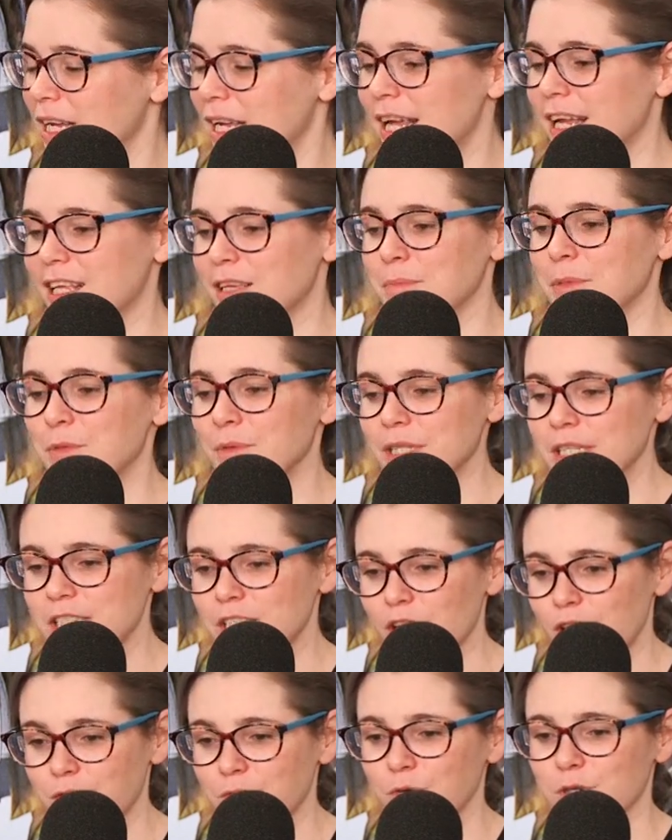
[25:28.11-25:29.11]
it can be really
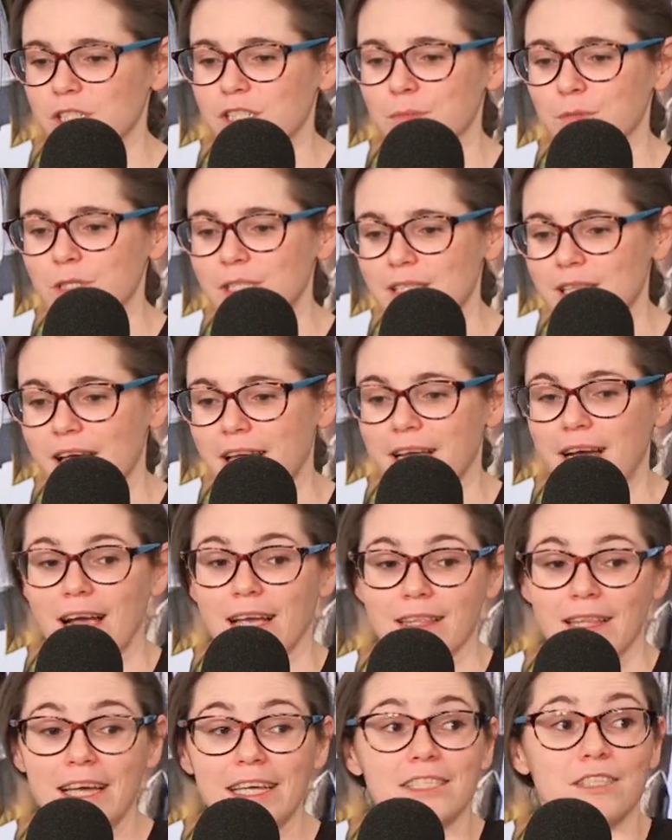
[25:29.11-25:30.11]
tough where someone's like, I
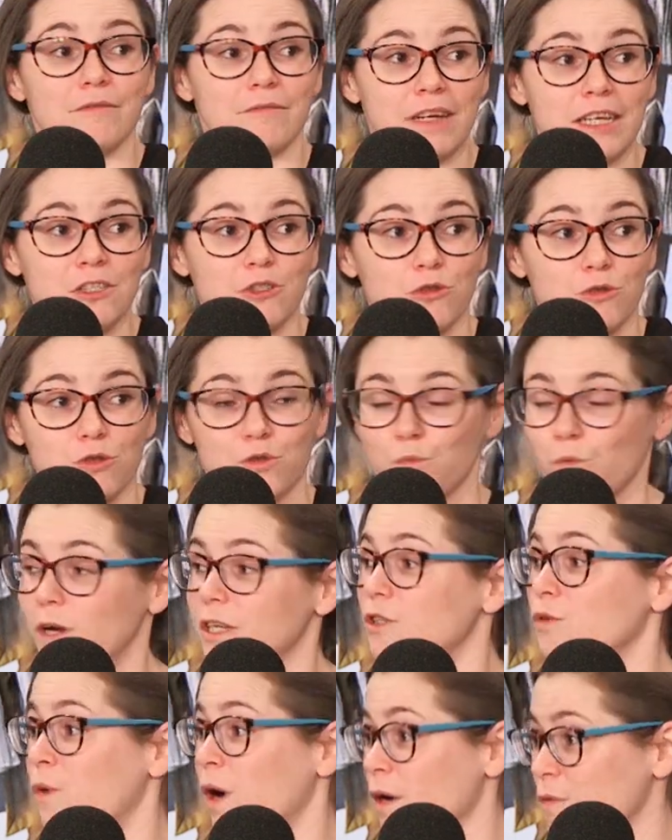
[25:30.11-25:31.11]
liked Avengers, what
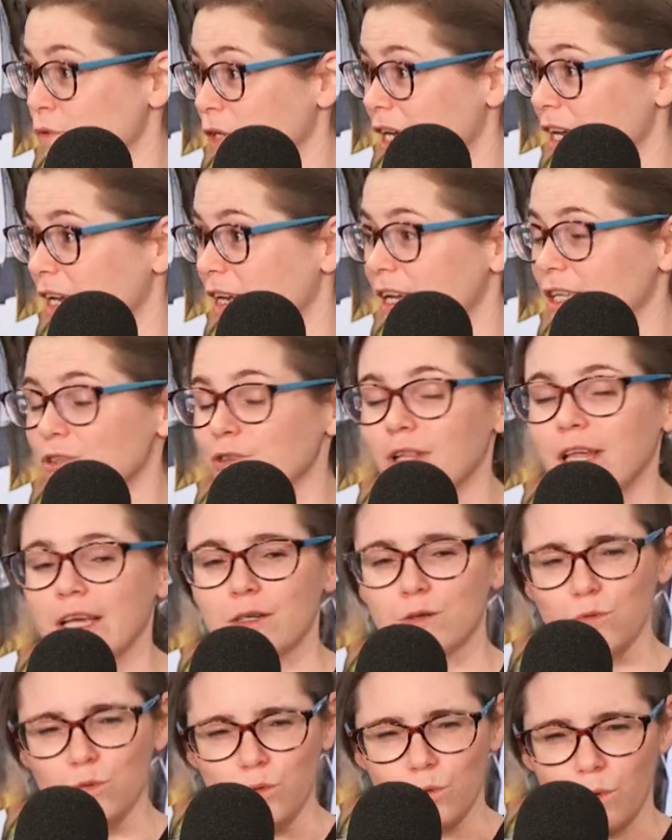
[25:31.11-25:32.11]
do I read? Mm. And you're like,
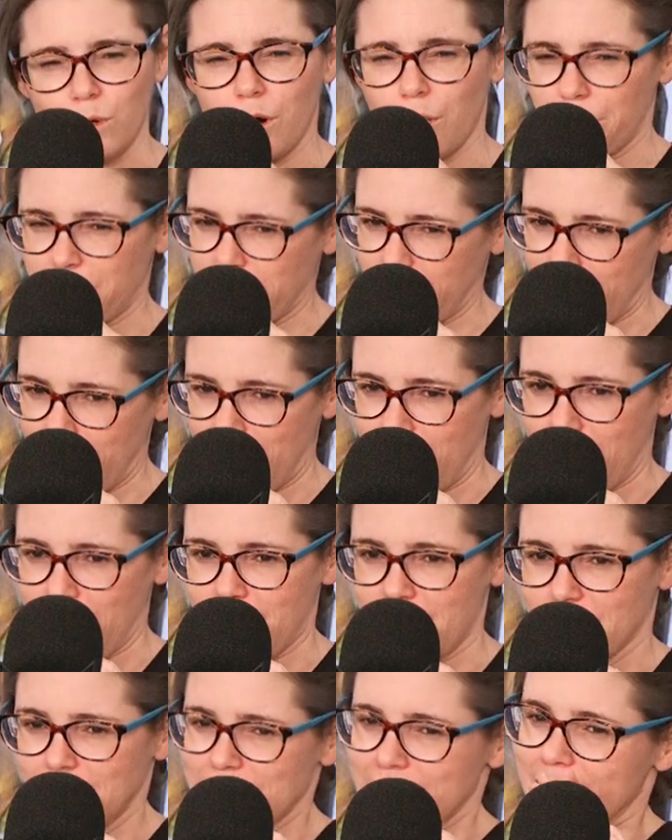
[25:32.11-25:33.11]
mm-hmm. ooh, okay.